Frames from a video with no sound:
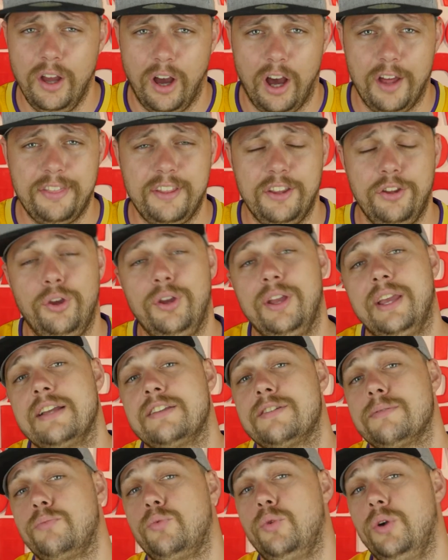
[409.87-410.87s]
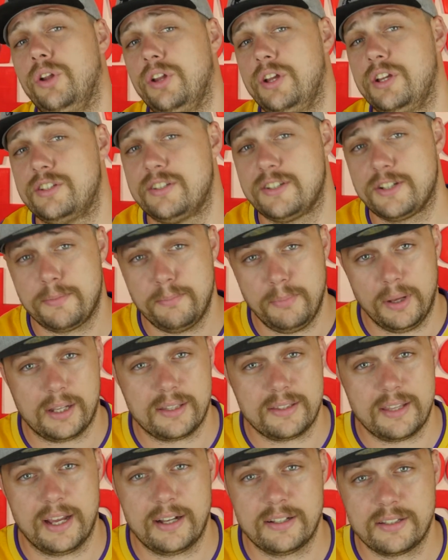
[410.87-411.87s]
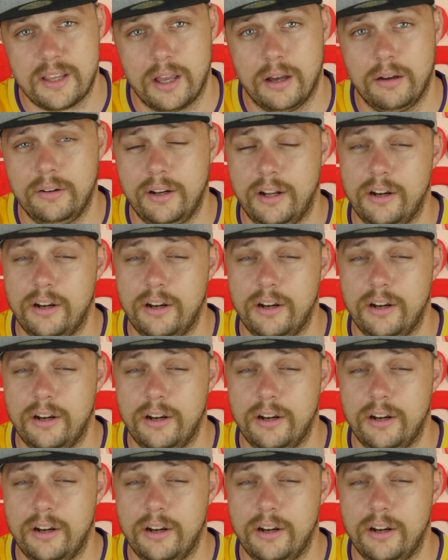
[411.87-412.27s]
I think you can get some really schmick decks going,